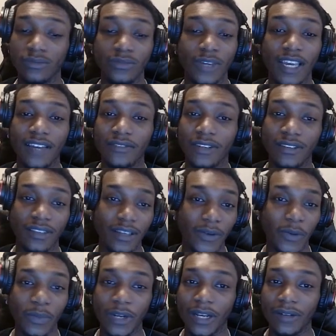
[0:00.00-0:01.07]
we have nothing,
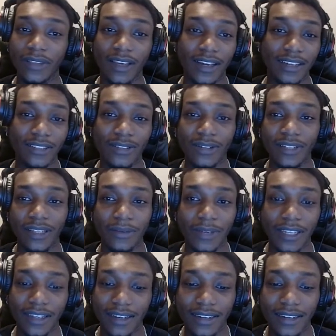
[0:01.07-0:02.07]
we put out the highest card that we got.